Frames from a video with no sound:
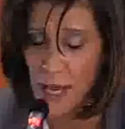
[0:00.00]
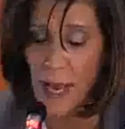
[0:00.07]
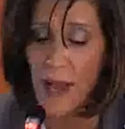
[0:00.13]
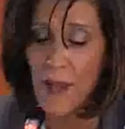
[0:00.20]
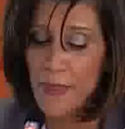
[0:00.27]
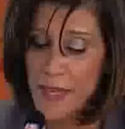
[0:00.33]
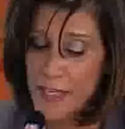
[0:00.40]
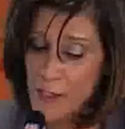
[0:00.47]

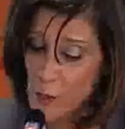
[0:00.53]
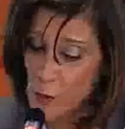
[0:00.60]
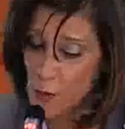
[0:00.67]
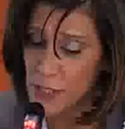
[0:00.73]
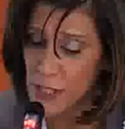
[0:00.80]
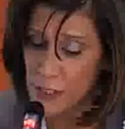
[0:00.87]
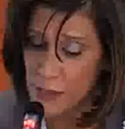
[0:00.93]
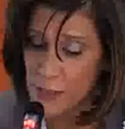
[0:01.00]
The
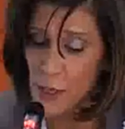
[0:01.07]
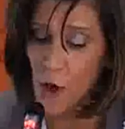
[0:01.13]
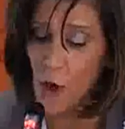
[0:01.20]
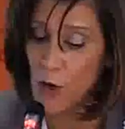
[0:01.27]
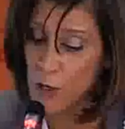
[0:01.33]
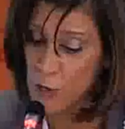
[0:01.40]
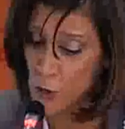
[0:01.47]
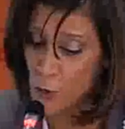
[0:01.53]
students
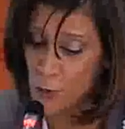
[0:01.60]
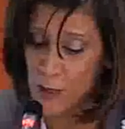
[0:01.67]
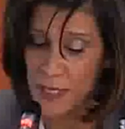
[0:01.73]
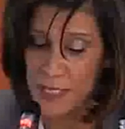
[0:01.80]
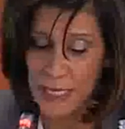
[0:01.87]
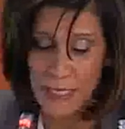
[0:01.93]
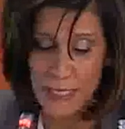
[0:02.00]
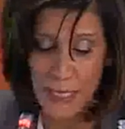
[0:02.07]
also
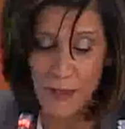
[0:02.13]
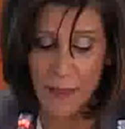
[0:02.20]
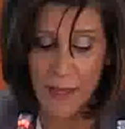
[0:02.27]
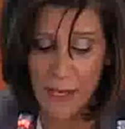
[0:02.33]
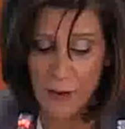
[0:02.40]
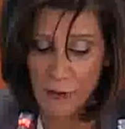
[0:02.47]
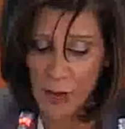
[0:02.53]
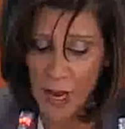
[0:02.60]
presented their
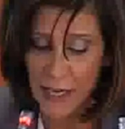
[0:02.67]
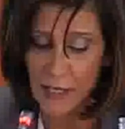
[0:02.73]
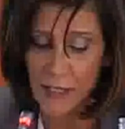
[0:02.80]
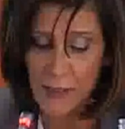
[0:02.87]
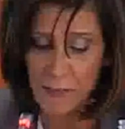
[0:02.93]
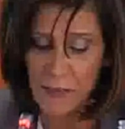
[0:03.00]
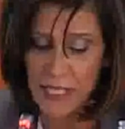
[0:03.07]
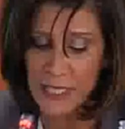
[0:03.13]
various
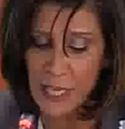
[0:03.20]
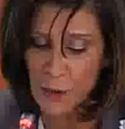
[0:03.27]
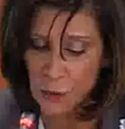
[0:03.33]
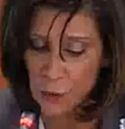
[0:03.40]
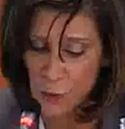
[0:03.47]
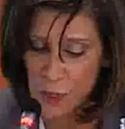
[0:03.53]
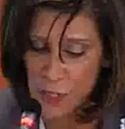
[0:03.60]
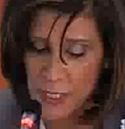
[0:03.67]
media
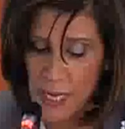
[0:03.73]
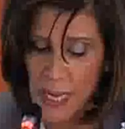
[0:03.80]
tools.